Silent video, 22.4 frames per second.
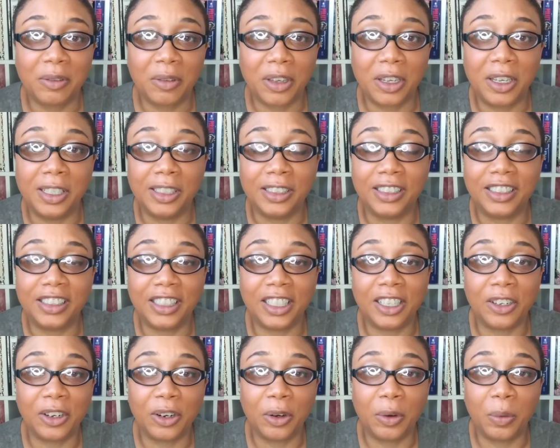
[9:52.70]

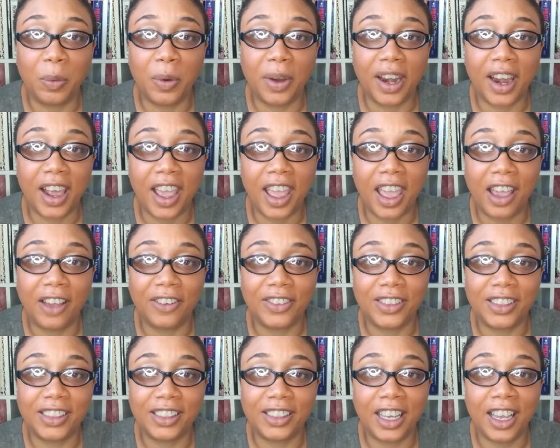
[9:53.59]
consider what I have
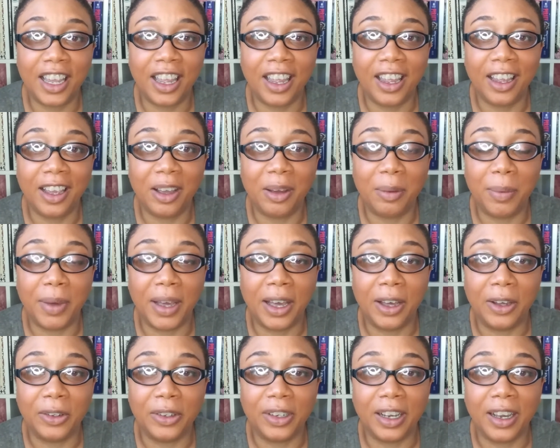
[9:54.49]
to say
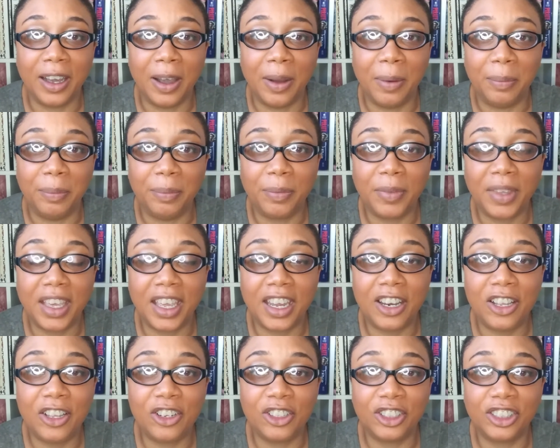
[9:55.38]
about
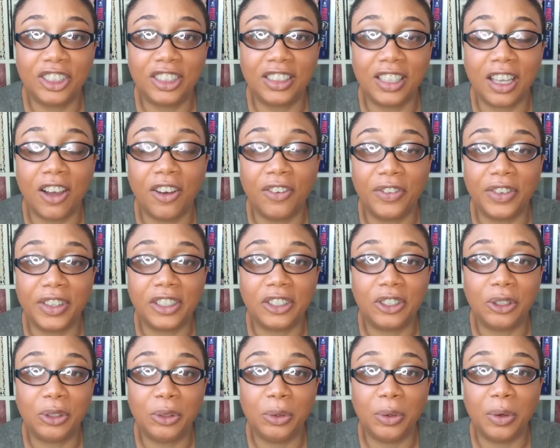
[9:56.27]
getting yourself
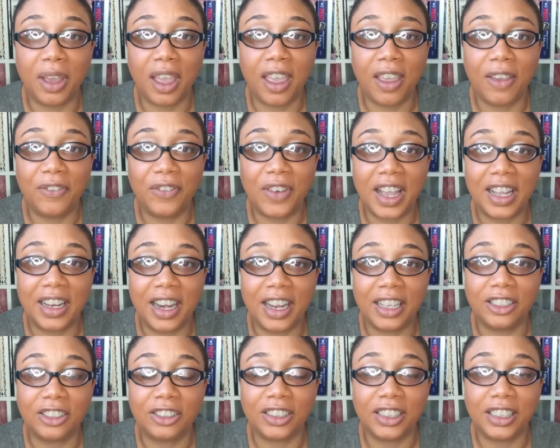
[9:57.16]
into a
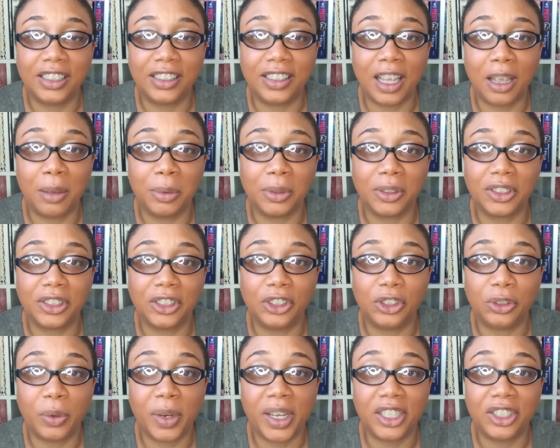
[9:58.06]
financially stable
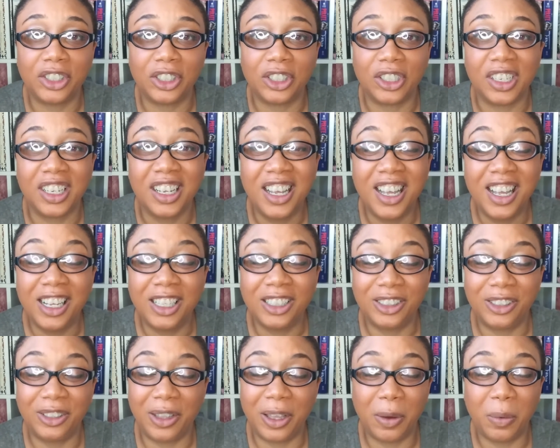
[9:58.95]
situation,
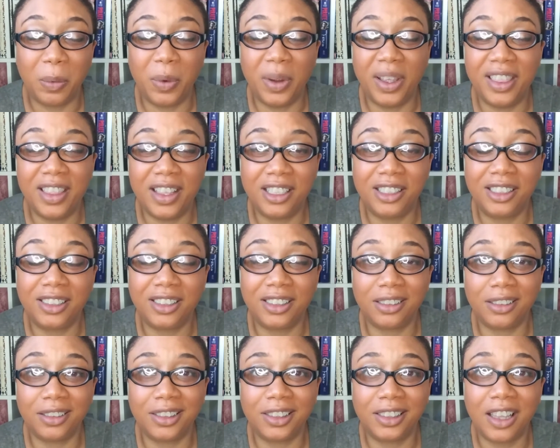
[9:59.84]
so that when
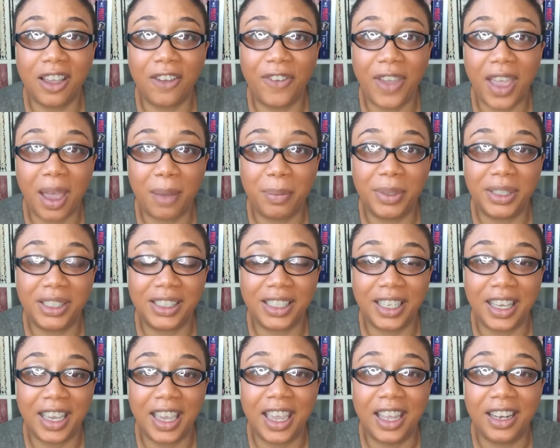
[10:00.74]
this stuff happens
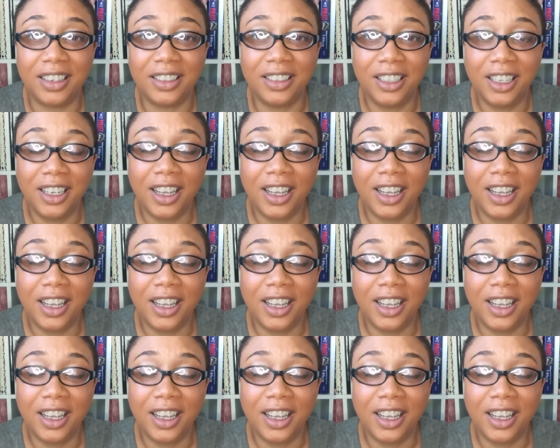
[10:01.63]
again,